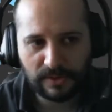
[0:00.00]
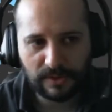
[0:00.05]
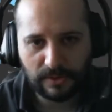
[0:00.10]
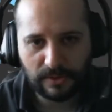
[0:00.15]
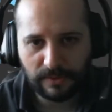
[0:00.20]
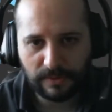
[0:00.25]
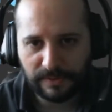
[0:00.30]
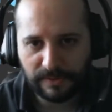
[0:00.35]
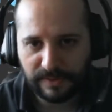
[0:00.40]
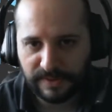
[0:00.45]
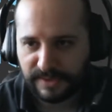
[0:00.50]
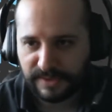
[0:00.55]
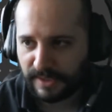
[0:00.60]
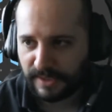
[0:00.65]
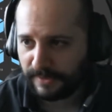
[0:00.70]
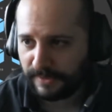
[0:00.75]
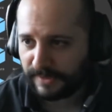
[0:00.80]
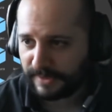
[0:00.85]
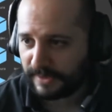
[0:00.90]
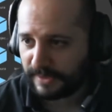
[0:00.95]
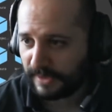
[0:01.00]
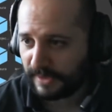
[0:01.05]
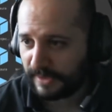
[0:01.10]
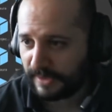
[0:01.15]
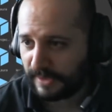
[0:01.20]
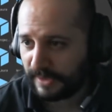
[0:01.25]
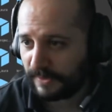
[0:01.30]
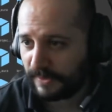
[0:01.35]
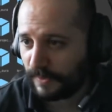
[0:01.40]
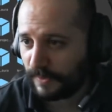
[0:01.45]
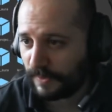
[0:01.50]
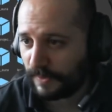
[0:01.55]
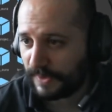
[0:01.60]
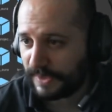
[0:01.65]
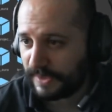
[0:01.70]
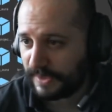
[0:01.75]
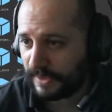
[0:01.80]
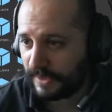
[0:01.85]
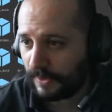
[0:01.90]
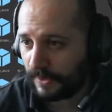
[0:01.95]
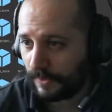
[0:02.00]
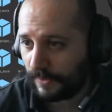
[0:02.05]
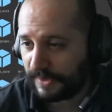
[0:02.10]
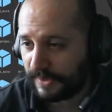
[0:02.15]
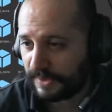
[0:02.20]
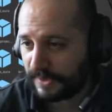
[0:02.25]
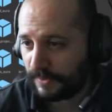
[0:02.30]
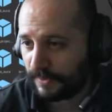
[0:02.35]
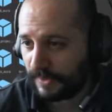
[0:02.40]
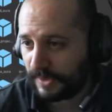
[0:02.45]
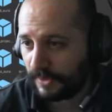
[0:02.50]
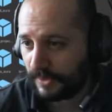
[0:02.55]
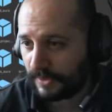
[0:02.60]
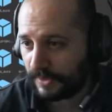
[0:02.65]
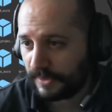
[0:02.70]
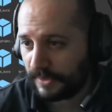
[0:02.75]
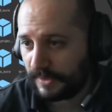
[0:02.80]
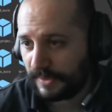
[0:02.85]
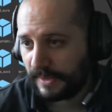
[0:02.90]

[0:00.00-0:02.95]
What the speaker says: on this character layer, and we will see how this will look.